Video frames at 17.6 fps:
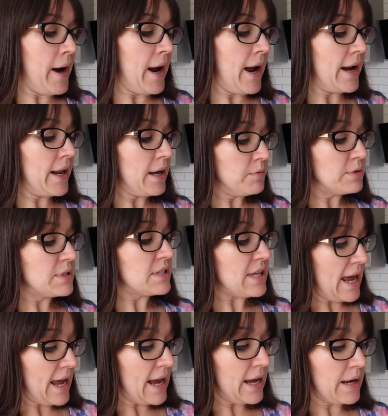And I was
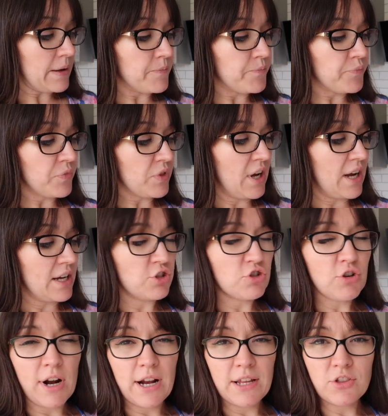saying that I
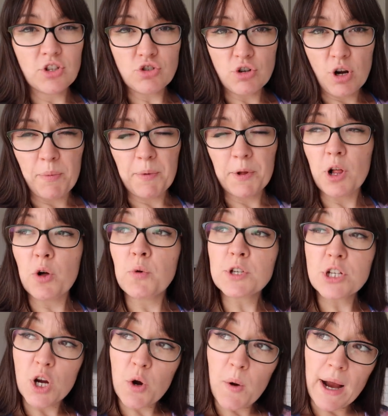tried the tropical,
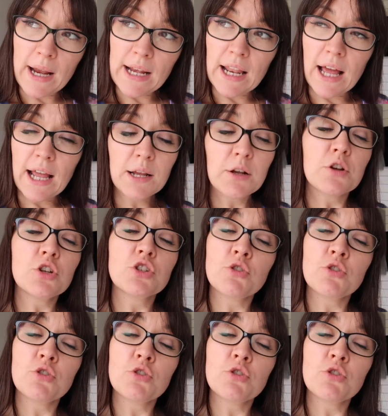which I quite like,